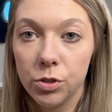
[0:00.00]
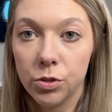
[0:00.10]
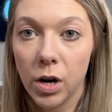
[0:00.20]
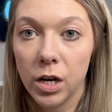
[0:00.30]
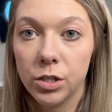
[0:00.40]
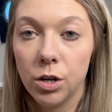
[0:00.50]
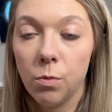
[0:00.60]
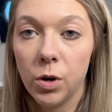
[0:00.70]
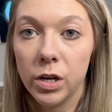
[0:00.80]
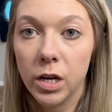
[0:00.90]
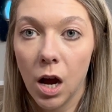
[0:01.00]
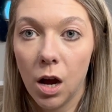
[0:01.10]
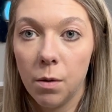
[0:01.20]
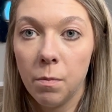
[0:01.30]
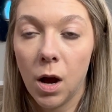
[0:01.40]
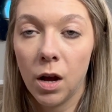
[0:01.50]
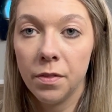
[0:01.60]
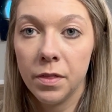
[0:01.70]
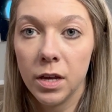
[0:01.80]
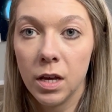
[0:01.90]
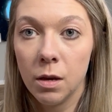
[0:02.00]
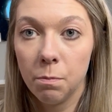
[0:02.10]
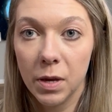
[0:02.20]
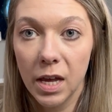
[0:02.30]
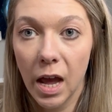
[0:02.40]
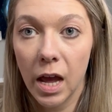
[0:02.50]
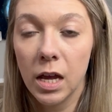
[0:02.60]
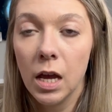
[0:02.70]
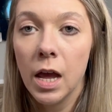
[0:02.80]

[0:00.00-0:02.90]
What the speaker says: director would come on the PA